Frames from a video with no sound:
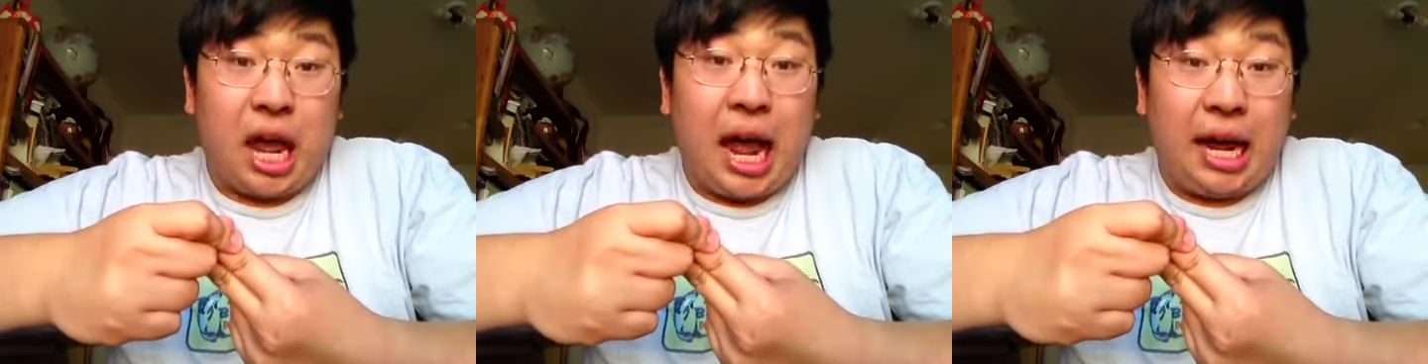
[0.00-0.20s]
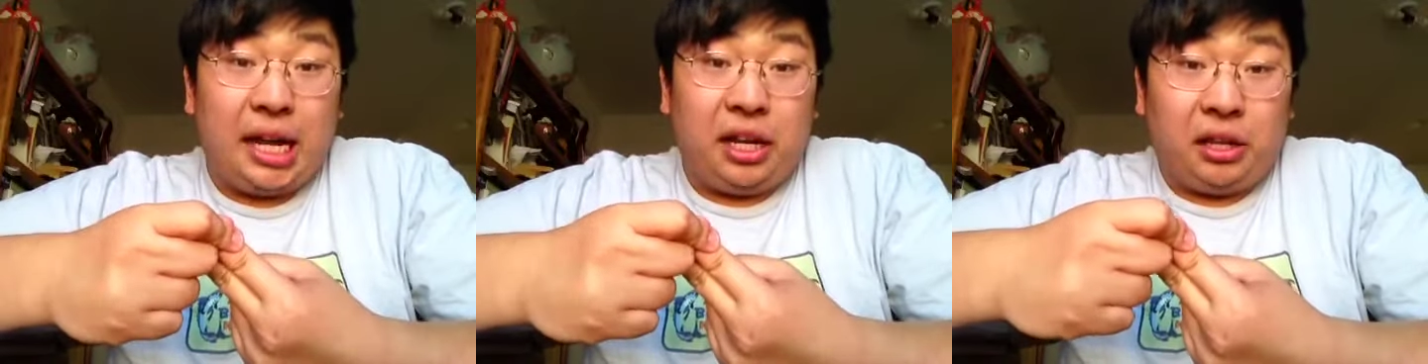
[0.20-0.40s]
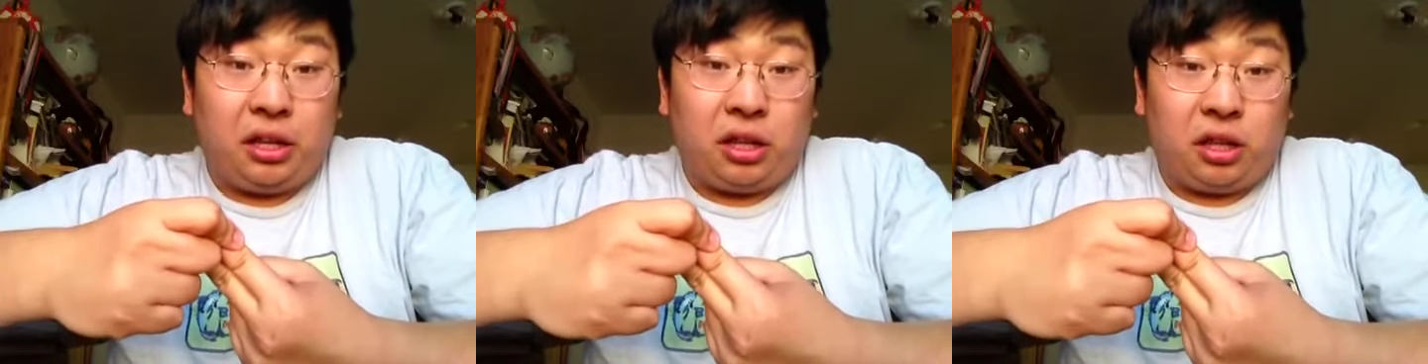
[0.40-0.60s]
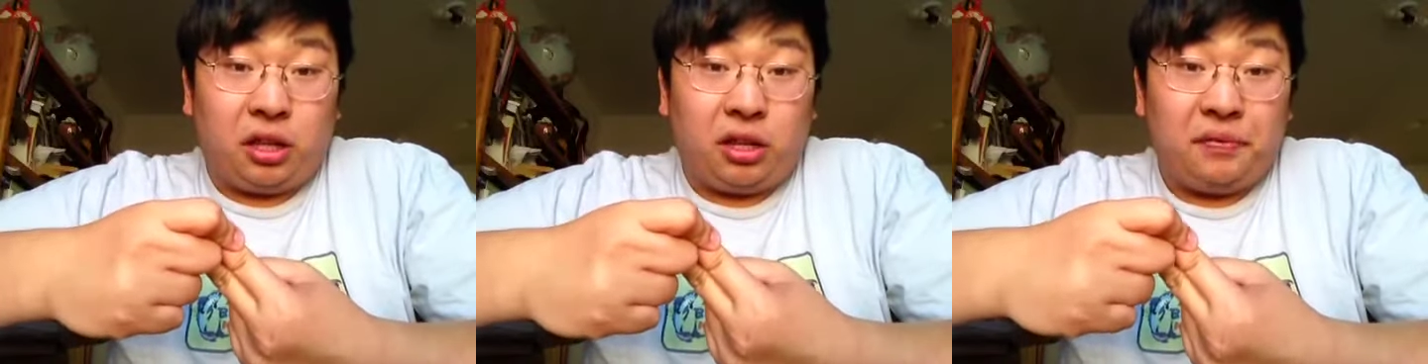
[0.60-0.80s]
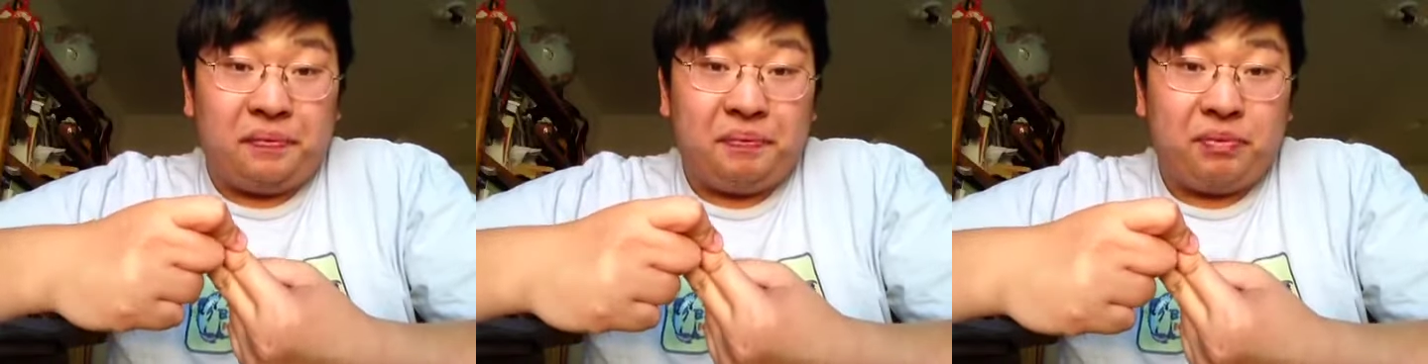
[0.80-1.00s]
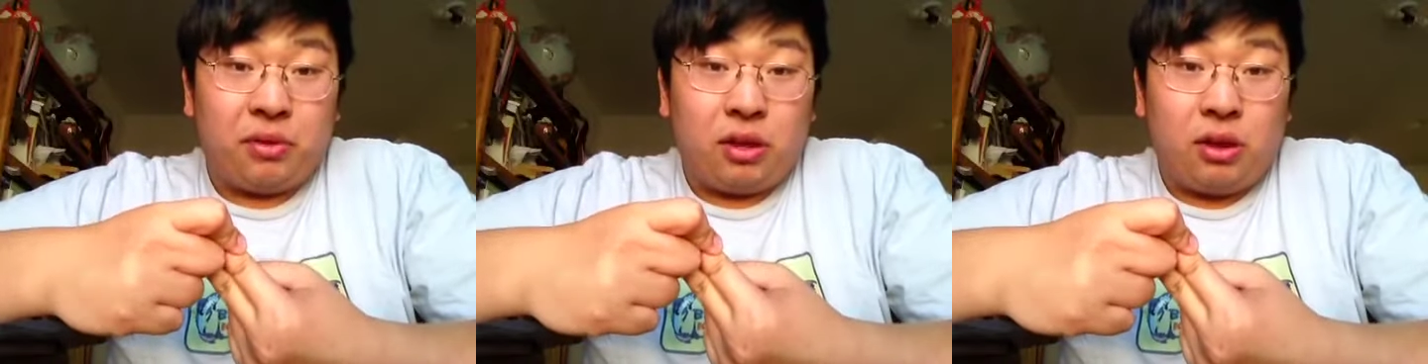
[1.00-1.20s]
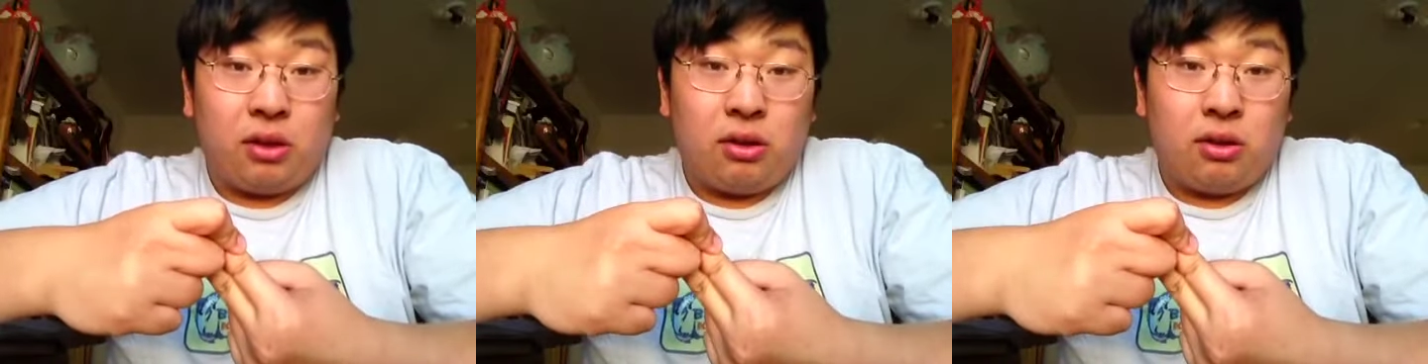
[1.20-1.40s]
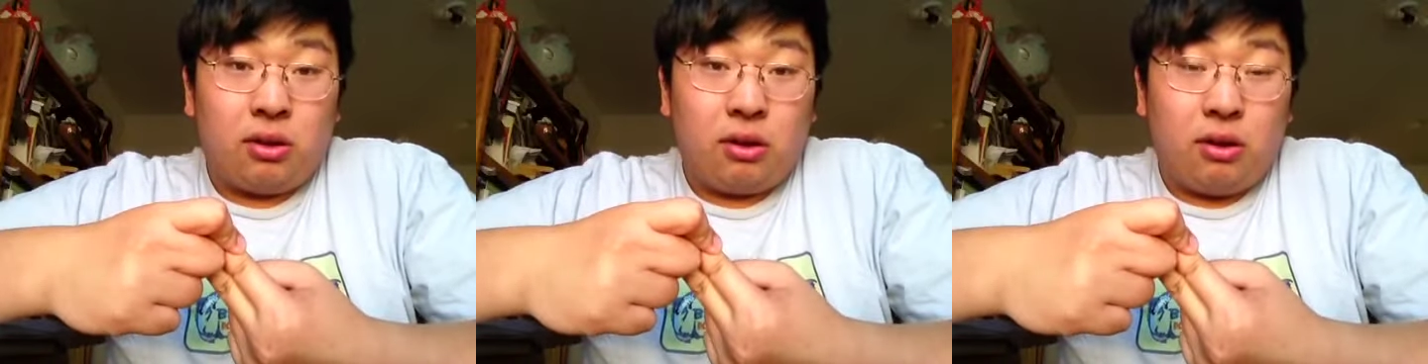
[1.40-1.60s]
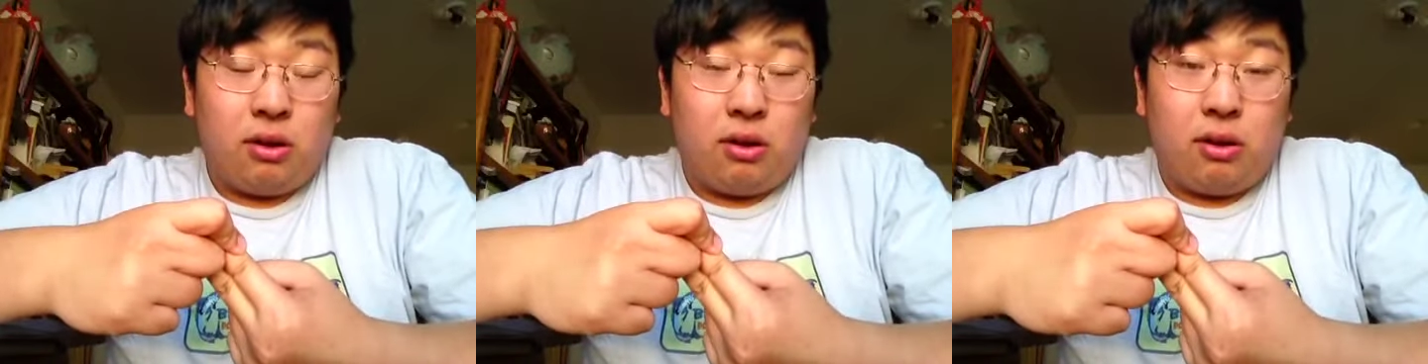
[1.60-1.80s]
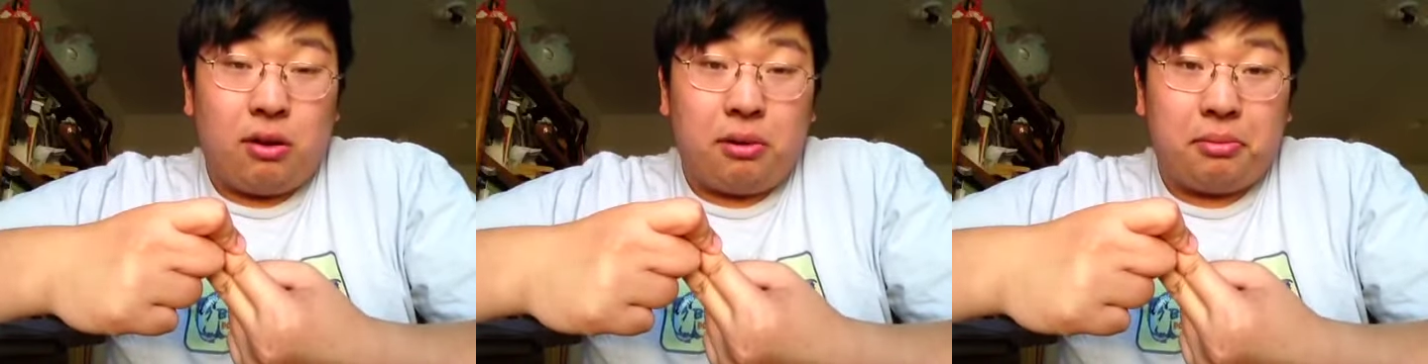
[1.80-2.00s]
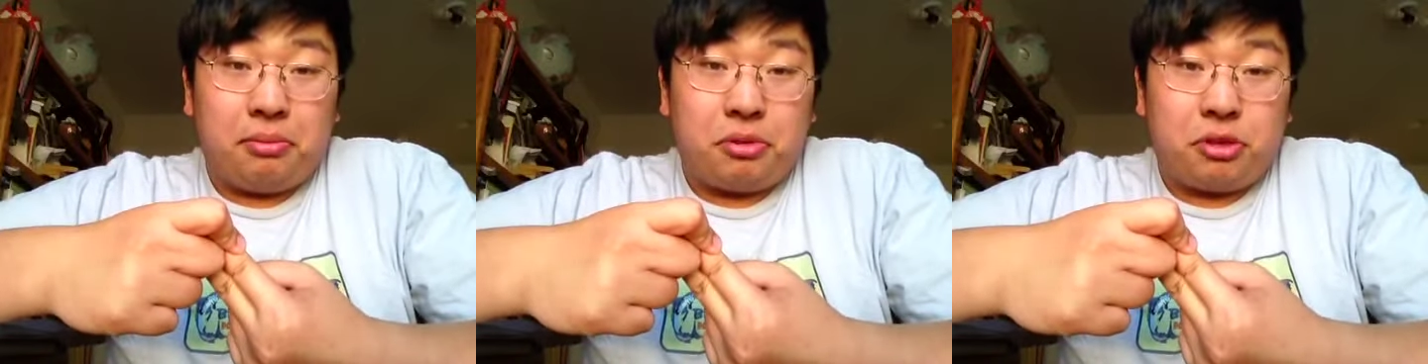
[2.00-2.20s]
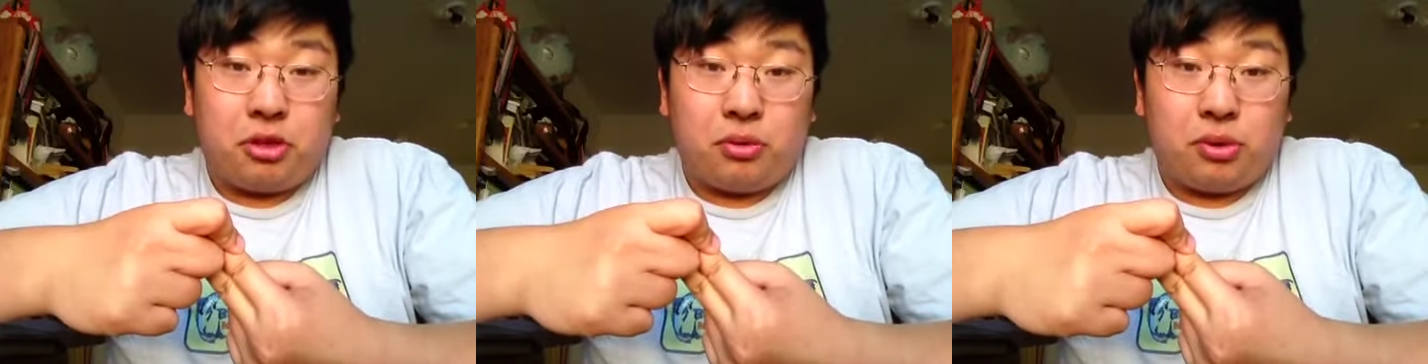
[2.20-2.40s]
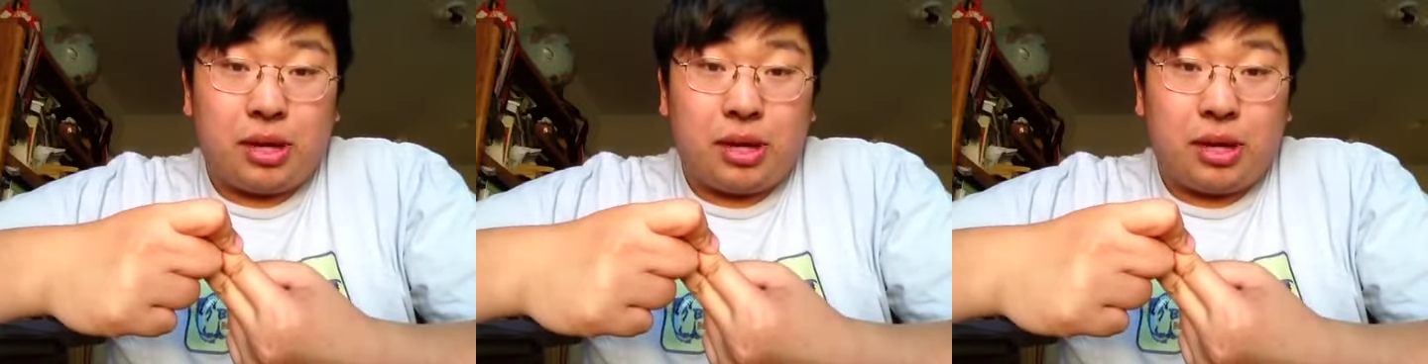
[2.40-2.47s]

ice. Um, so